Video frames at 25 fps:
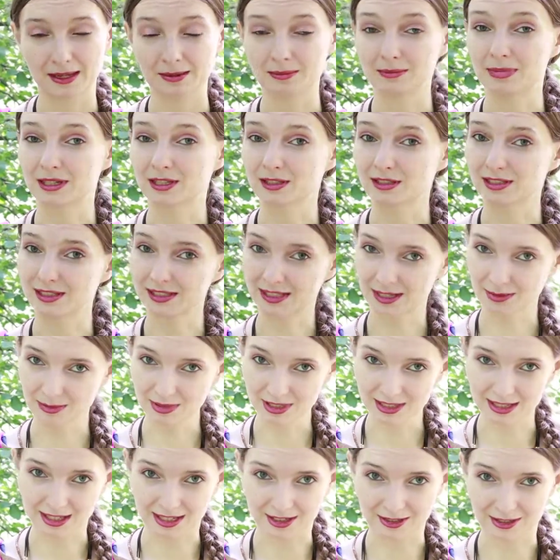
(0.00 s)
But
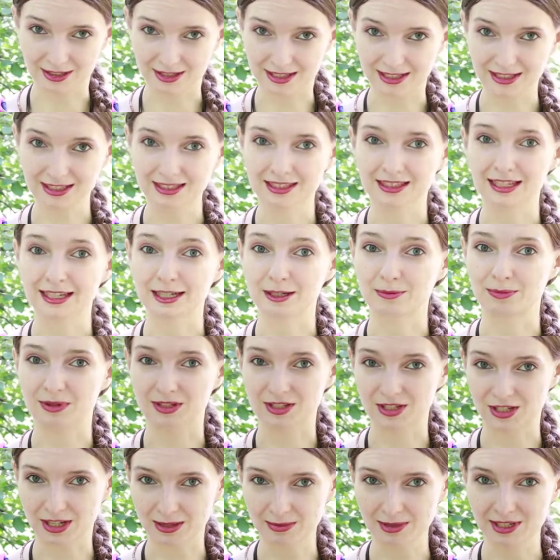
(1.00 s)
similarly, like
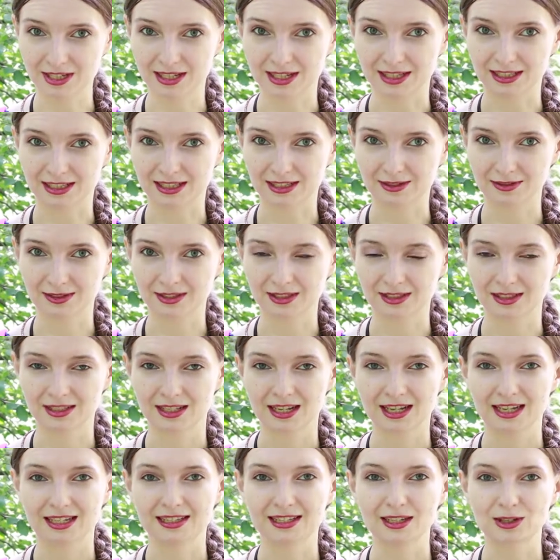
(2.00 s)
Panchami natives,
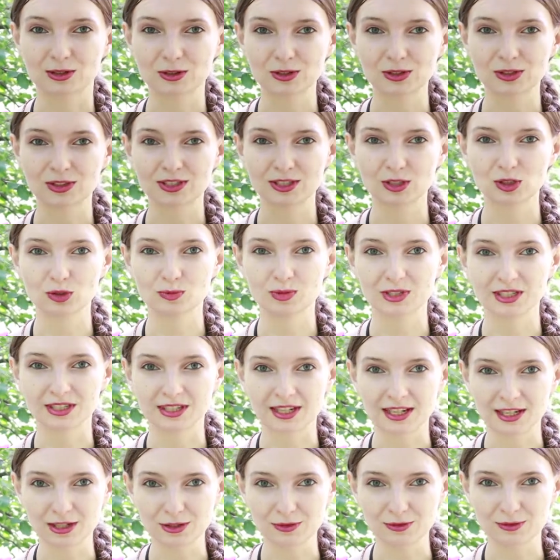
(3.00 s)
they also need to be
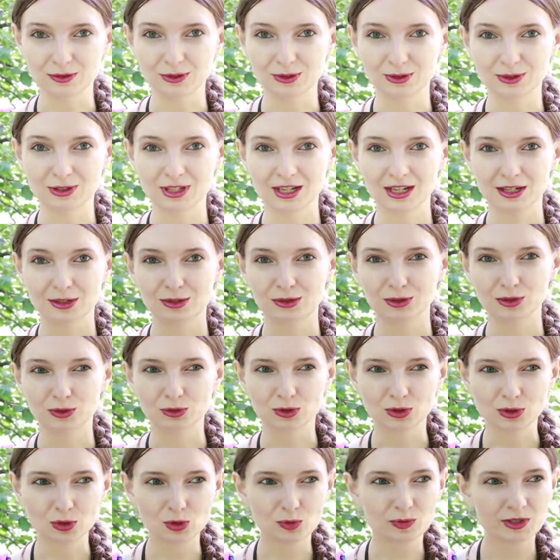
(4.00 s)
careful,
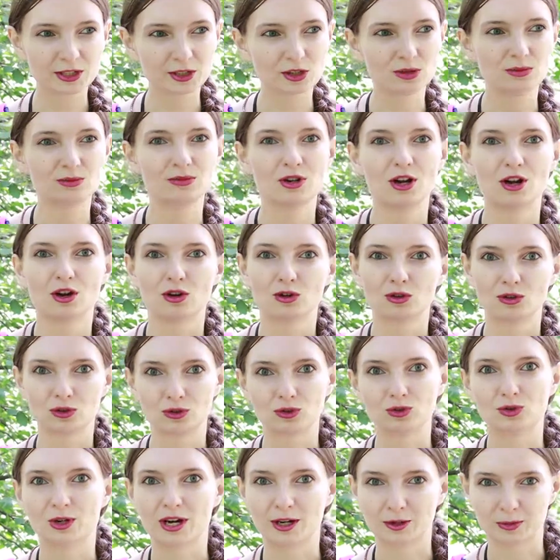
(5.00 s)
not to become
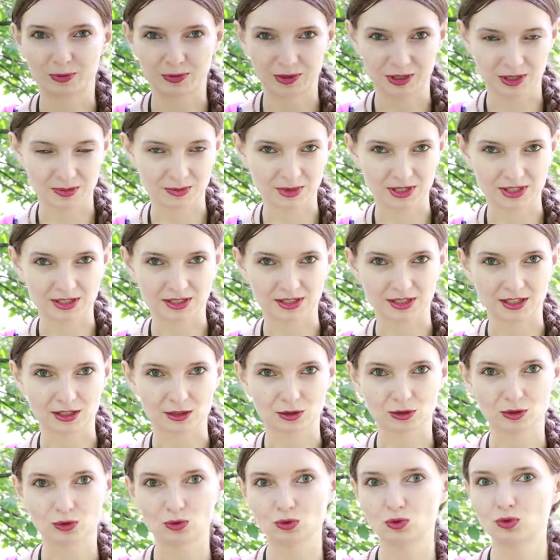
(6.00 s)
hurrah optimistic,
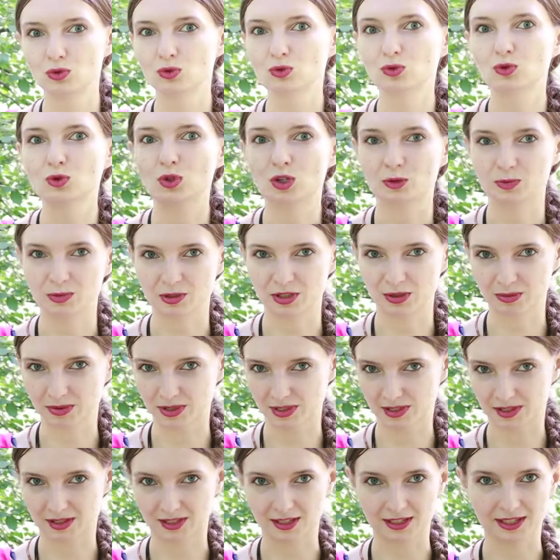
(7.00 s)
too
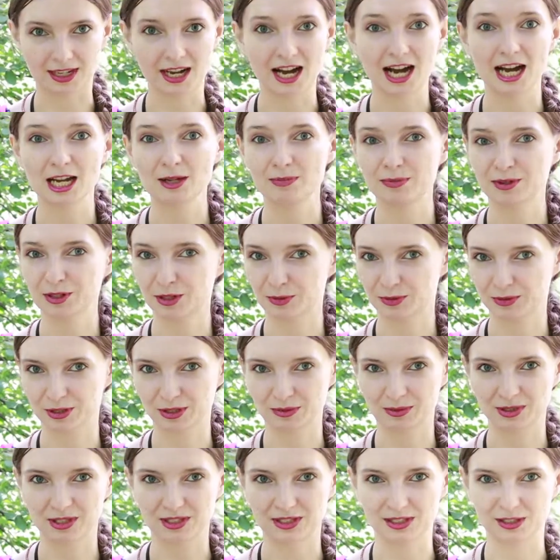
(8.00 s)
optimistic, hyper
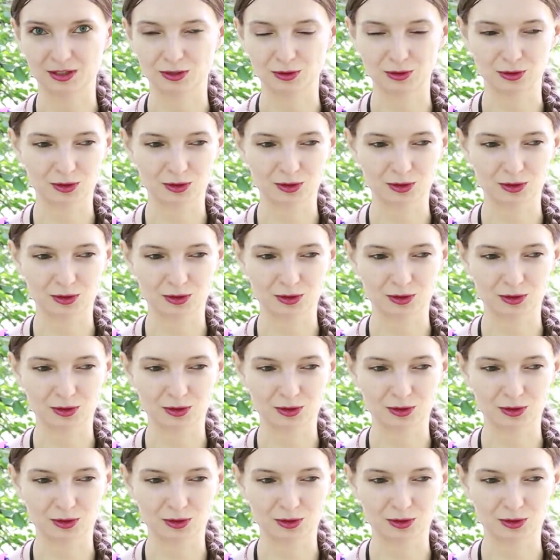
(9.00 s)
optimistic,